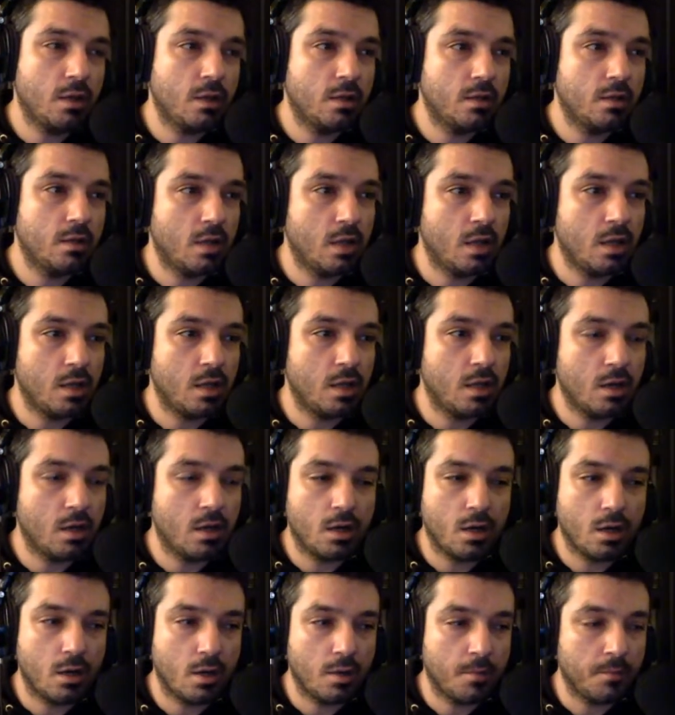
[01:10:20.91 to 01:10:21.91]

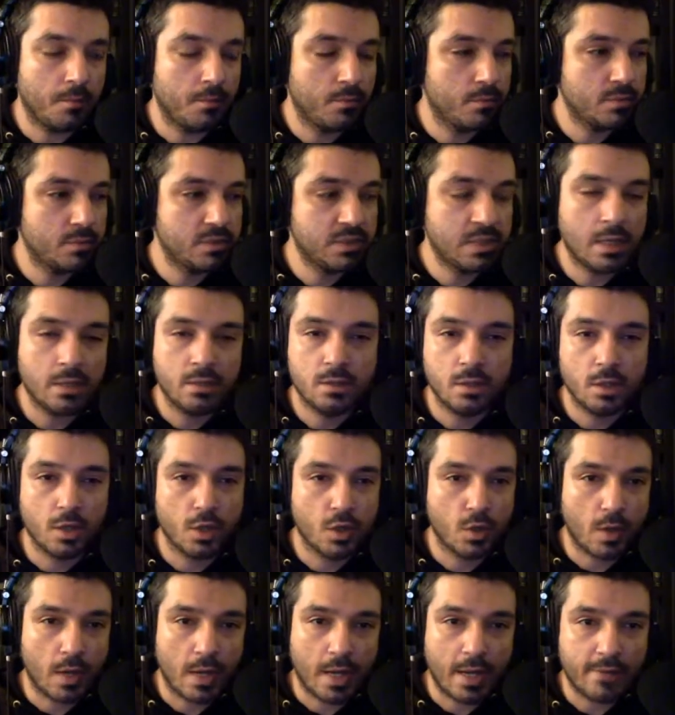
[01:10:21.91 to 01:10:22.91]
take their
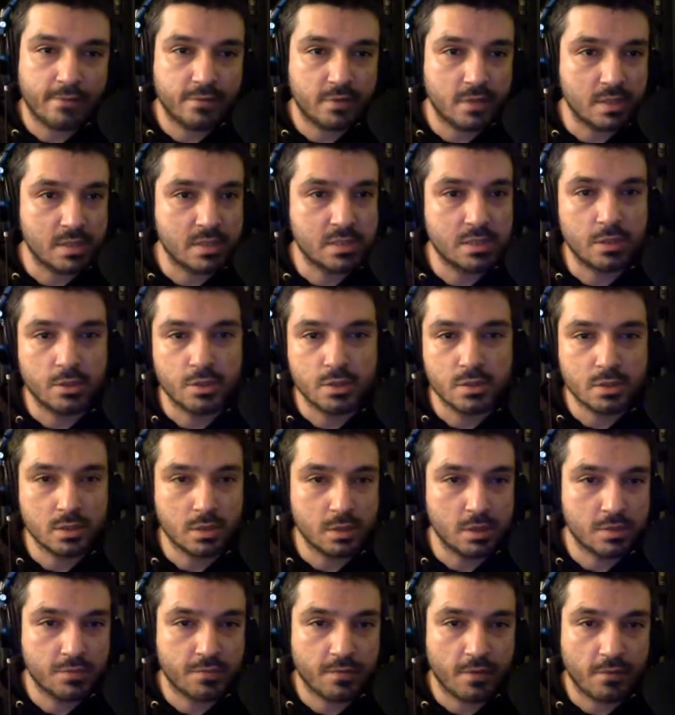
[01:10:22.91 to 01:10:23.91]
craft as seriously
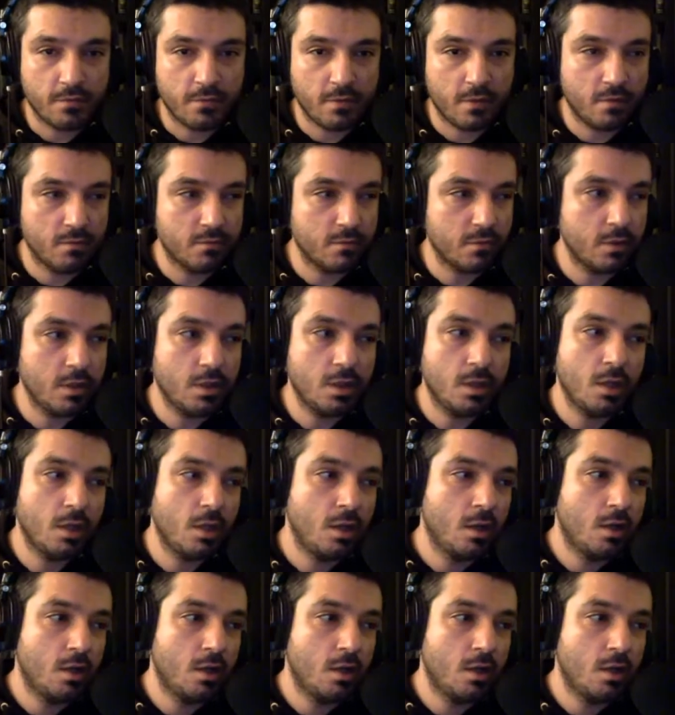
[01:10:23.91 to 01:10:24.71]
as Fred VanVleet.